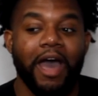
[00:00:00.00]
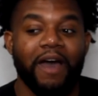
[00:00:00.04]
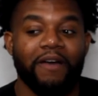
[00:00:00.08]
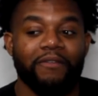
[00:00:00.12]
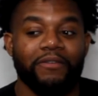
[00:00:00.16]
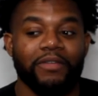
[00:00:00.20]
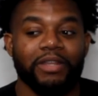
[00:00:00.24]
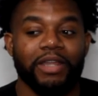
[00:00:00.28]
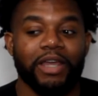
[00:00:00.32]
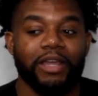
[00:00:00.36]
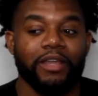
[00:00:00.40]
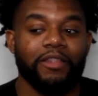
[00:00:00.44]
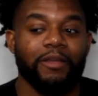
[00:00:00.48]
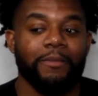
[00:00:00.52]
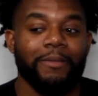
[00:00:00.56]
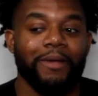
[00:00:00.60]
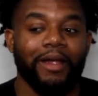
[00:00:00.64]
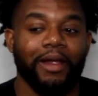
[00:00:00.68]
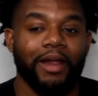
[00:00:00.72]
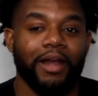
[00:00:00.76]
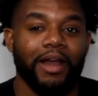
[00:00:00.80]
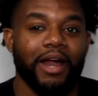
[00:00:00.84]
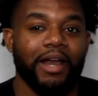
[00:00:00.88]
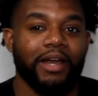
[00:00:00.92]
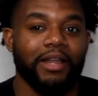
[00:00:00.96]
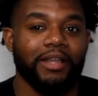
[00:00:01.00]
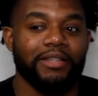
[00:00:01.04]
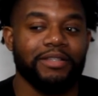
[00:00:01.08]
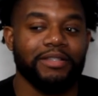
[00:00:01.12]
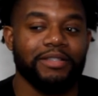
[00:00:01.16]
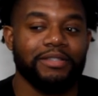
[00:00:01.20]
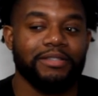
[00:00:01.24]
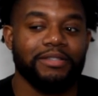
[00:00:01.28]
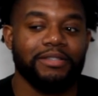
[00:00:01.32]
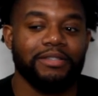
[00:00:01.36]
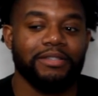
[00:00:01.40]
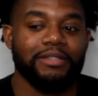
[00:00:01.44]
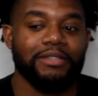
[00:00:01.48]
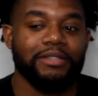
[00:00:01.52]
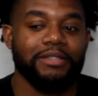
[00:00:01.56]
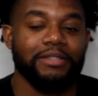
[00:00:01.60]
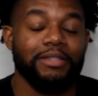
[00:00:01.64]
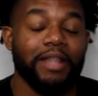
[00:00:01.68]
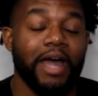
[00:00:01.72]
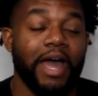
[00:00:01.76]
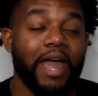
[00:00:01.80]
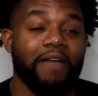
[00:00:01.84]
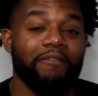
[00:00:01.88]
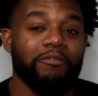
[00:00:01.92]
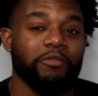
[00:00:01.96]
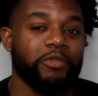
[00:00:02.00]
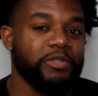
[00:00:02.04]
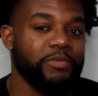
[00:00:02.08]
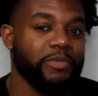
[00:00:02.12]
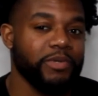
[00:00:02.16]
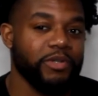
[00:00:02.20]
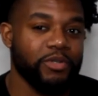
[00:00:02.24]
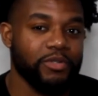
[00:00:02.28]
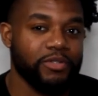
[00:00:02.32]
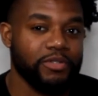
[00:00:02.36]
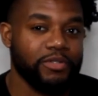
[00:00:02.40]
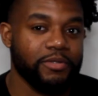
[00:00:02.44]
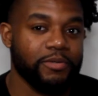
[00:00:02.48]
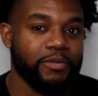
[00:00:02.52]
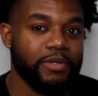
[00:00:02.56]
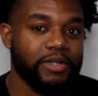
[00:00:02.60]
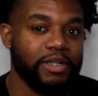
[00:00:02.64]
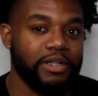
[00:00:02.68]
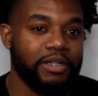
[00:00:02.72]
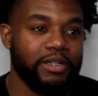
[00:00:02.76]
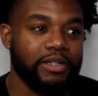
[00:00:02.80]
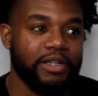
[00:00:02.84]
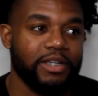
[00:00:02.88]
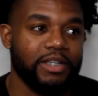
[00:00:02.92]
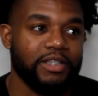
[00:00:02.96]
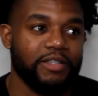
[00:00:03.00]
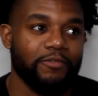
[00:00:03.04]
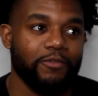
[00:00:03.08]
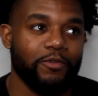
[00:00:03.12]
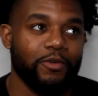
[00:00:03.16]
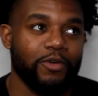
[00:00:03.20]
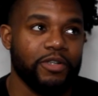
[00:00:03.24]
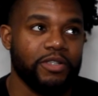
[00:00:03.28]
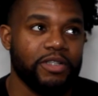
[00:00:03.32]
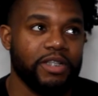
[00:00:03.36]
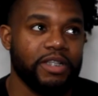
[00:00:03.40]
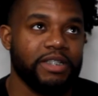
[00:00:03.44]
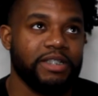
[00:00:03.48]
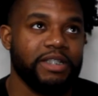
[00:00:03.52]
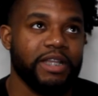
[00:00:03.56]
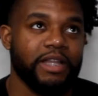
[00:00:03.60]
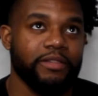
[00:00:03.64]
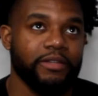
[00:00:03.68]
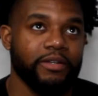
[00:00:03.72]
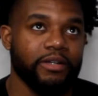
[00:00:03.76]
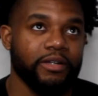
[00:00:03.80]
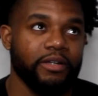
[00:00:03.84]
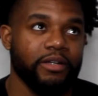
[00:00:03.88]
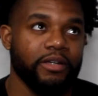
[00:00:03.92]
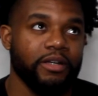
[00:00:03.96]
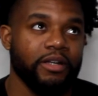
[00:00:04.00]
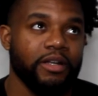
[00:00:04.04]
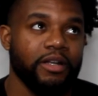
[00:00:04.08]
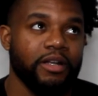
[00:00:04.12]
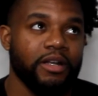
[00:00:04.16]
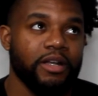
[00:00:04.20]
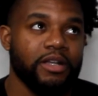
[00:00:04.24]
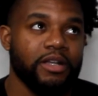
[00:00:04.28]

I feel like the American audience, not everyone's been used to it, because of course the southern